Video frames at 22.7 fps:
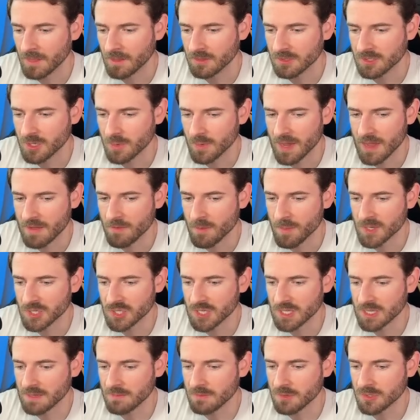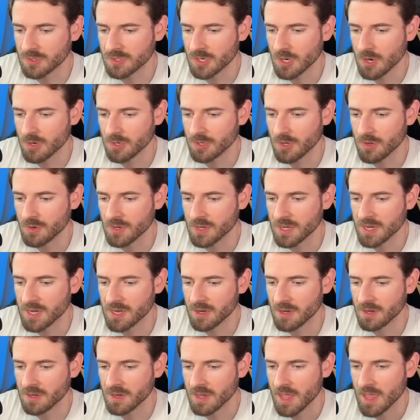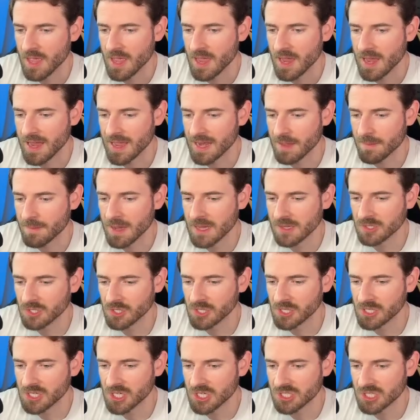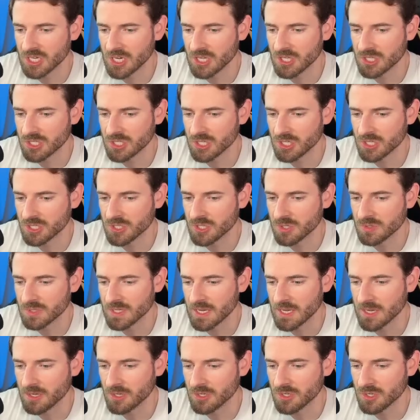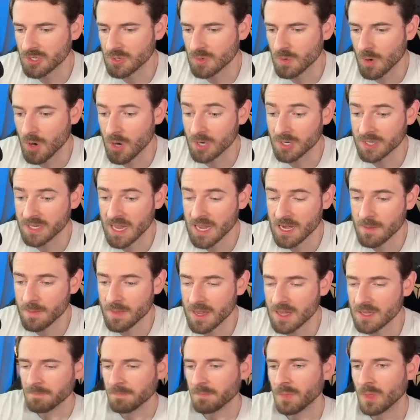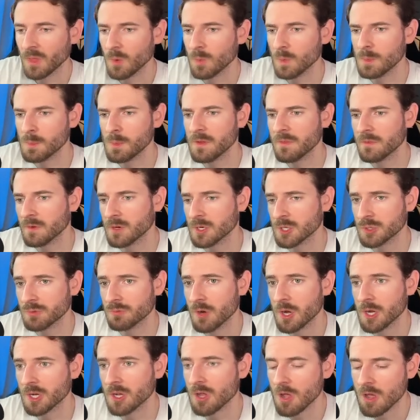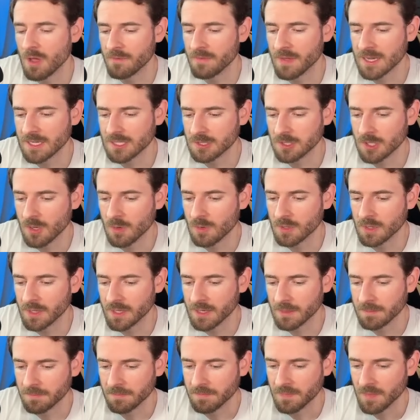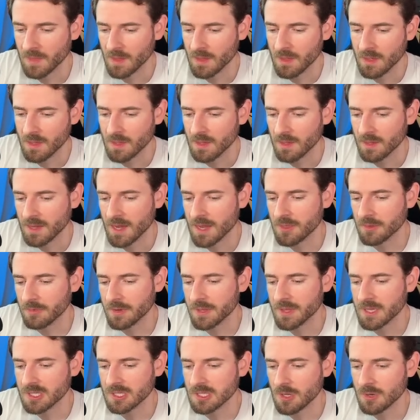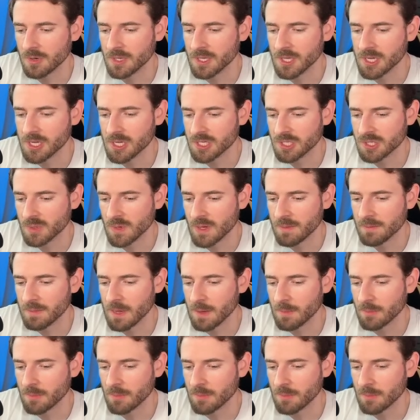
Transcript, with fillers: So we have a bunch of levels hard-coded here and it basically just inserts those into our database when we first run Convex locally. Okay, to run this locally, you just do npm